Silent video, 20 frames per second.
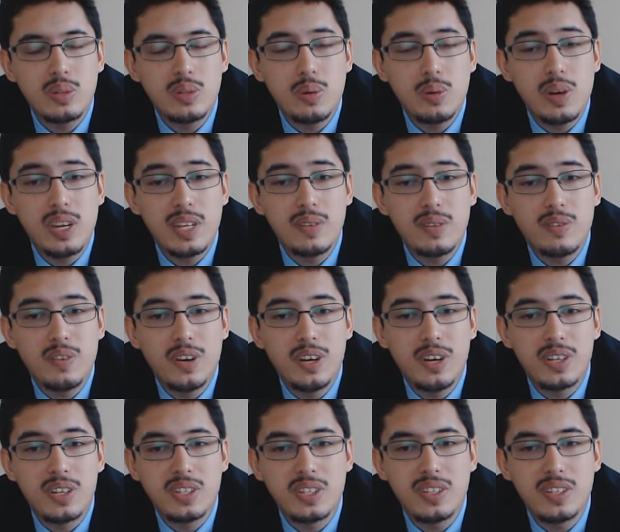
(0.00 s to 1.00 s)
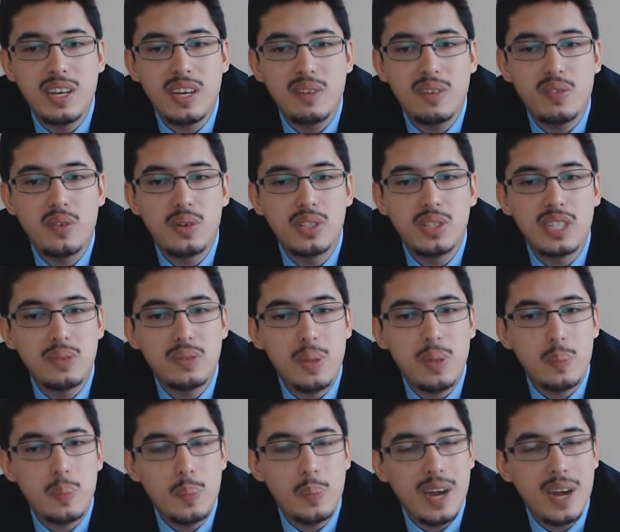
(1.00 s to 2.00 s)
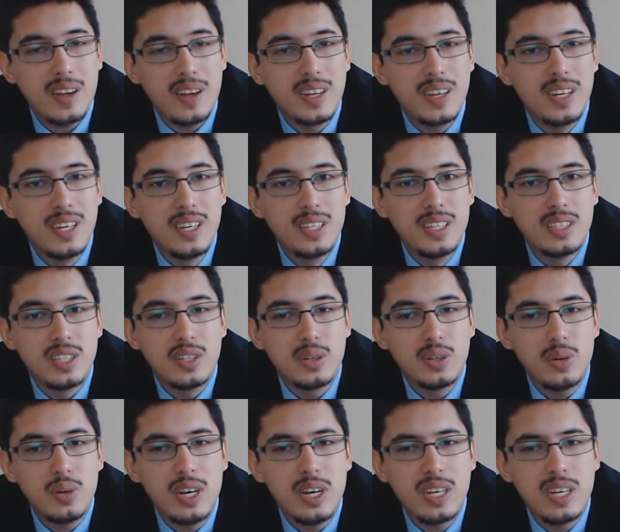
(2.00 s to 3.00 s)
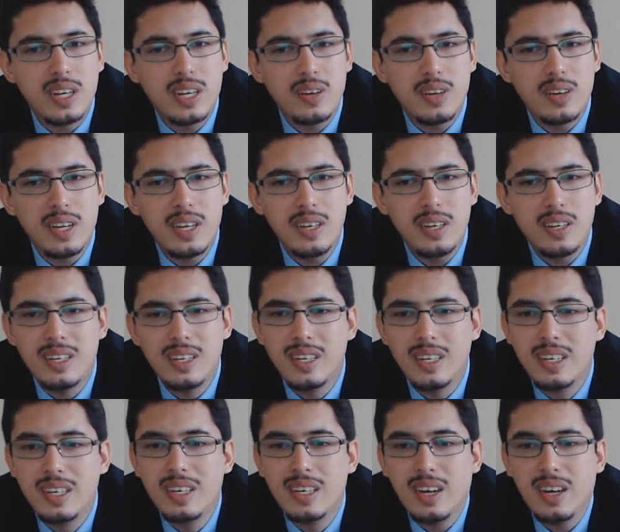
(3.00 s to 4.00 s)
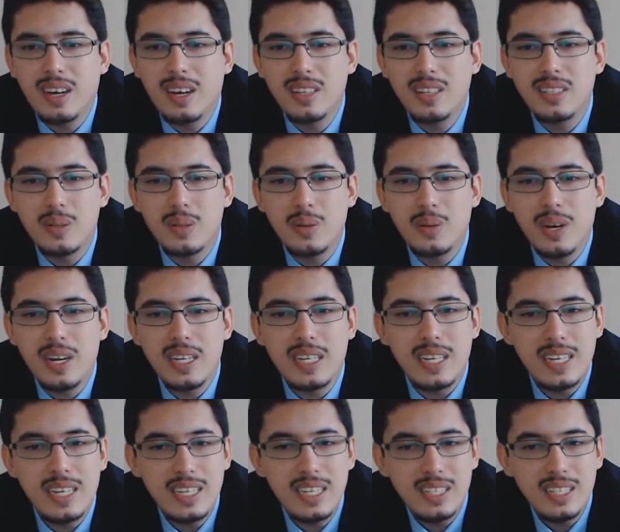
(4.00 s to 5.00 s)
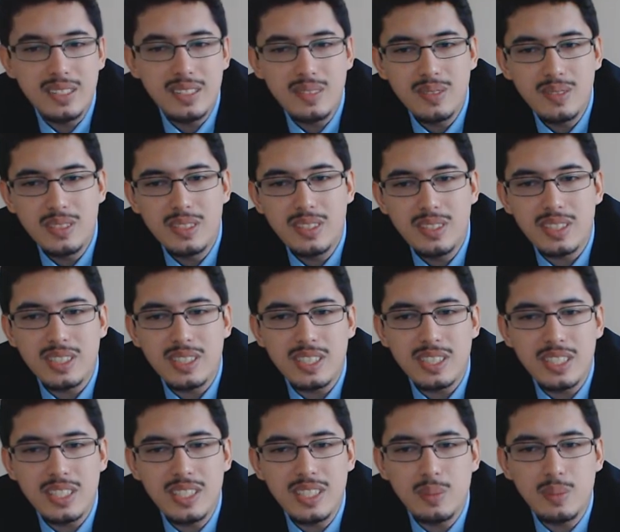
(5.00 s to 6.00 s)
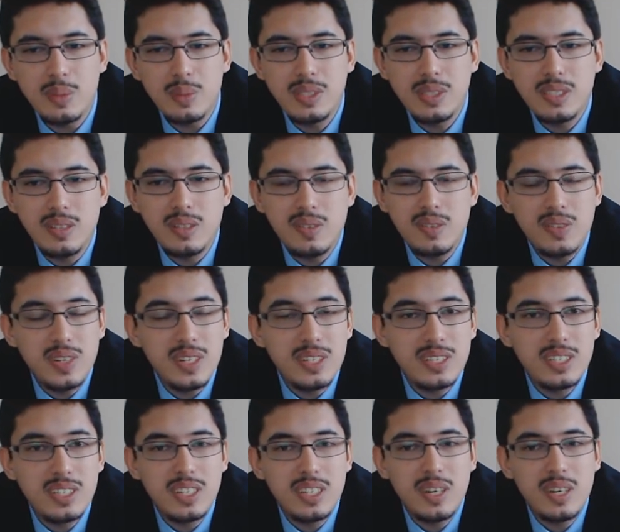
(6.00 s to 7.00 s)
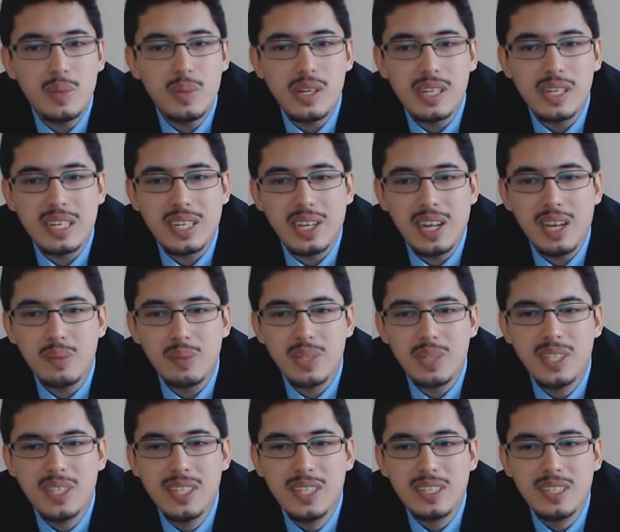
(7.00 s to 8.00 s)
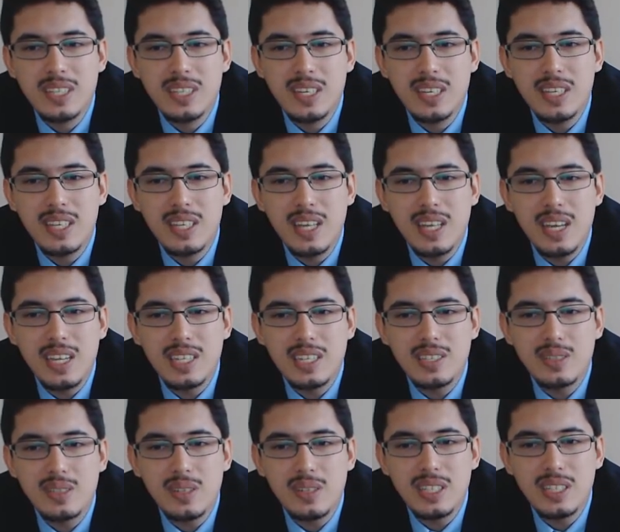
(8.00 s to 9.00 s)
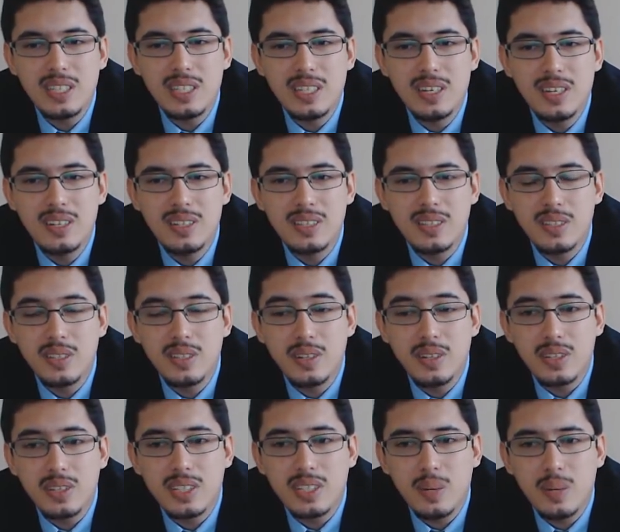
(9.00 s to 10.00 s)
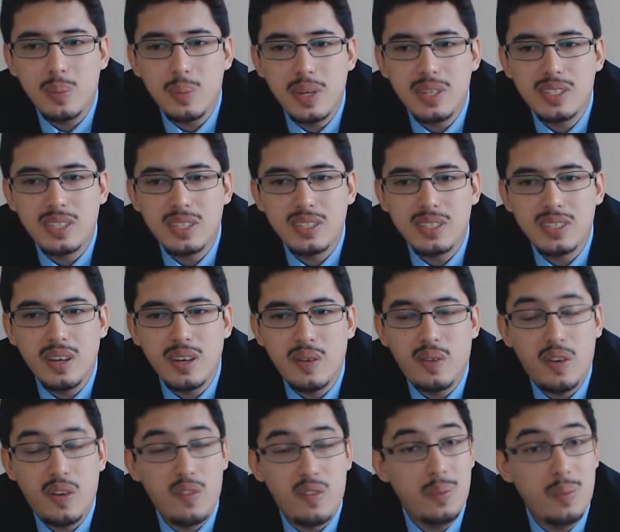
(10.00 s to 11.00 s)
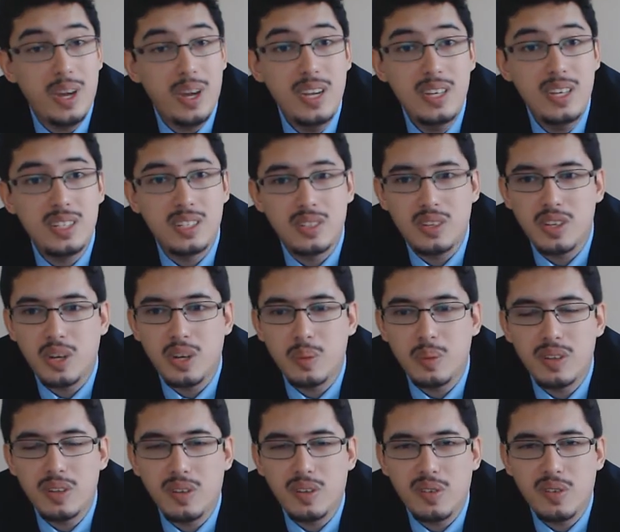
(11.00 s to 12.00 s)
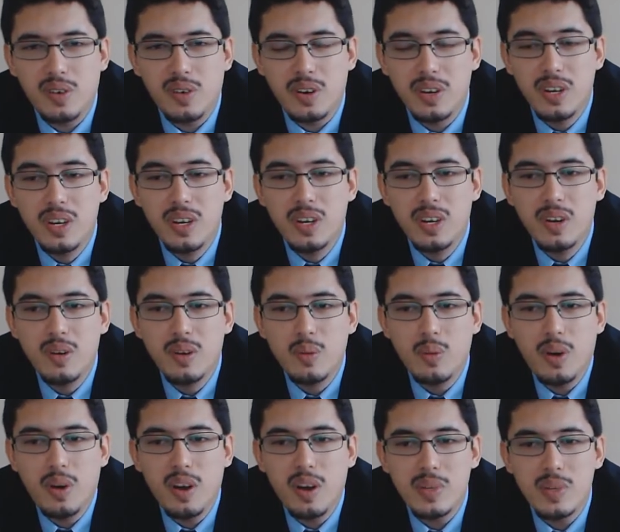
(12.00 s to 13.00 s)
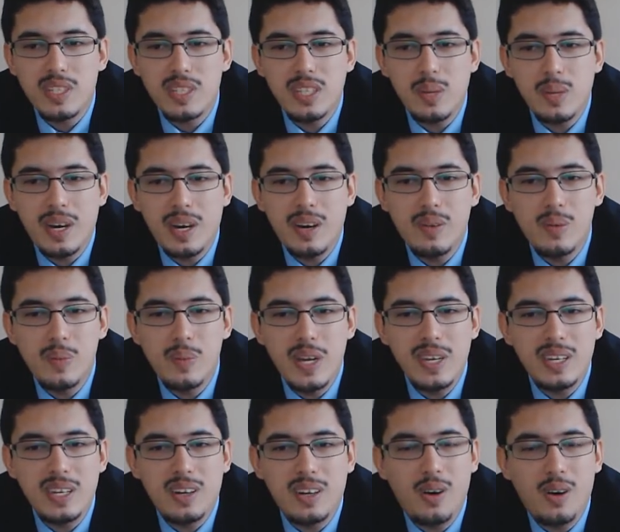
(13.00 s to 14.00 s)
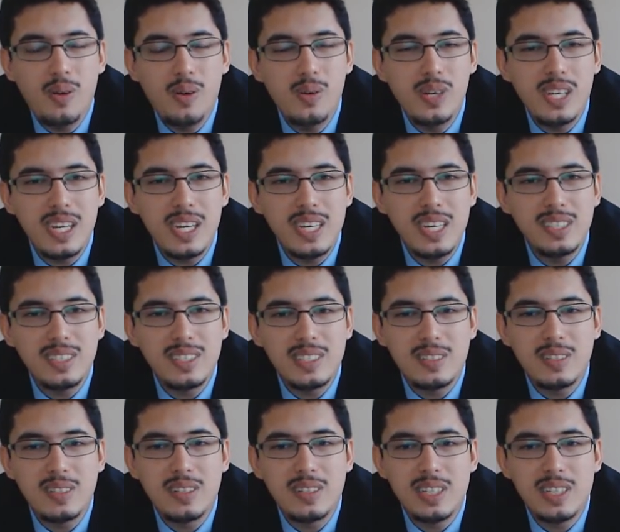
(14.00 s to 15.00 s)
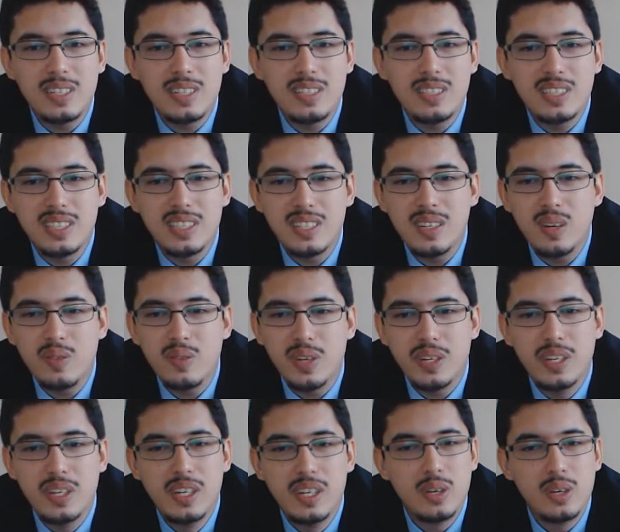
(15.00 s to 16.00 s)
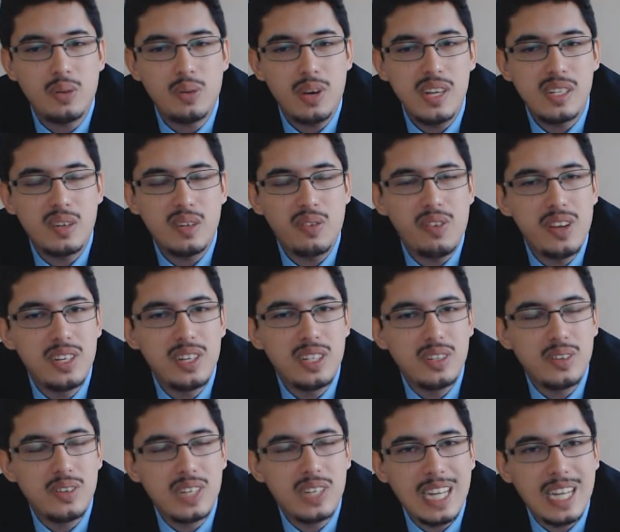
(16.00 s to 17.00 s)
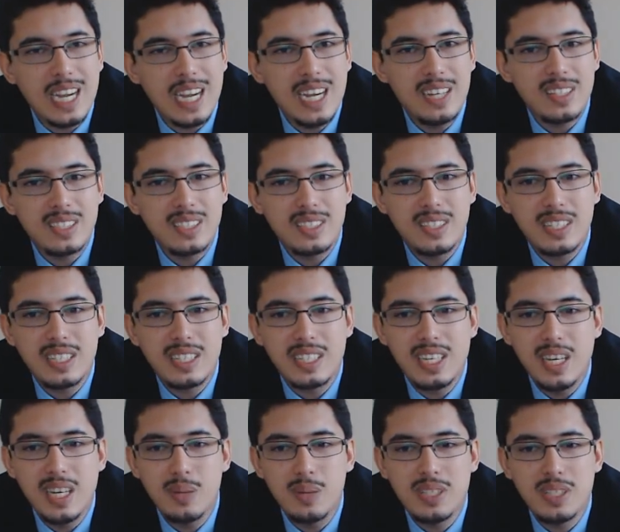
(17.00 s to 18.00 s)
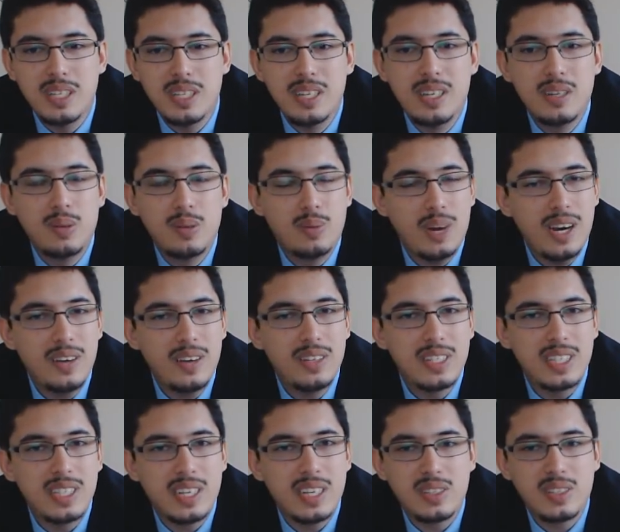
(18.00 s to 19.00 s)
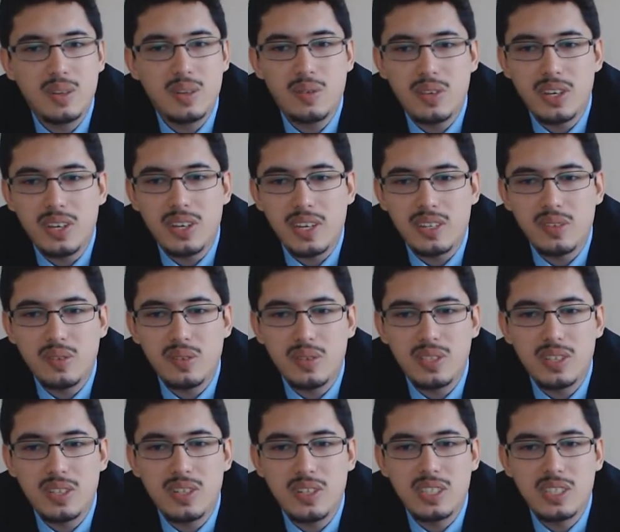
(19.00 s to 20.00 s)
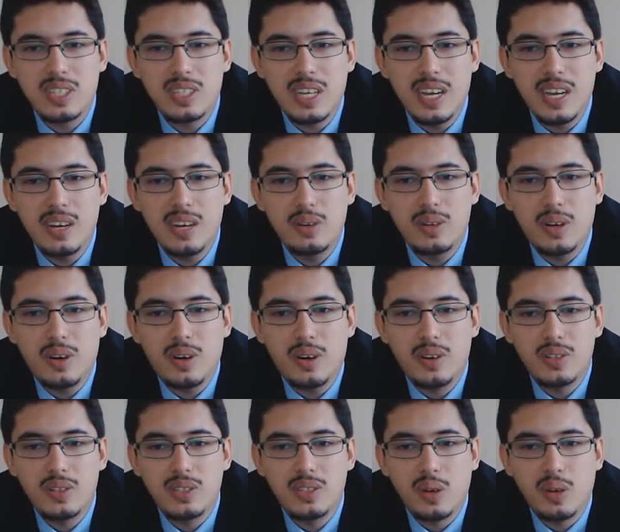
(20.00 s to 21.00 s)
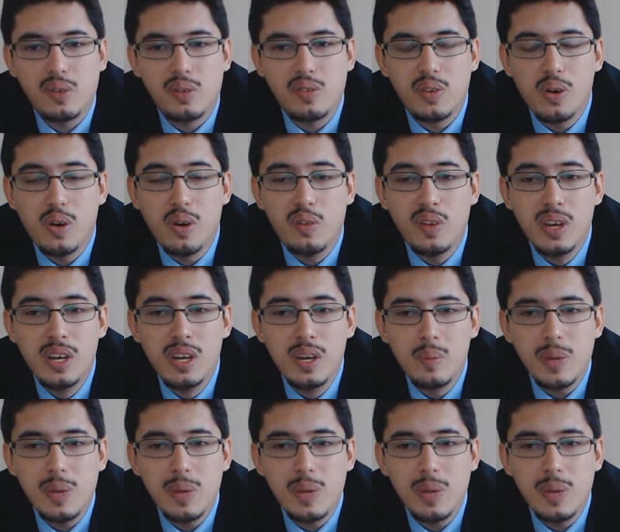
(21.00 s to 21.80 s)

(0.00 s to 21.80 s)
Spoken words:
in 21st. On that 40, he went back to green. Now here, Hunter Ray, he kind of locked up into the first turn but kept the lead. Andretti also locked up into turn 5. Major lock up on the front right, but somehow made a hold it into the corner, and Serbia, great defending on the outside, kept round his outside for the next 3 turns and held on to 4th.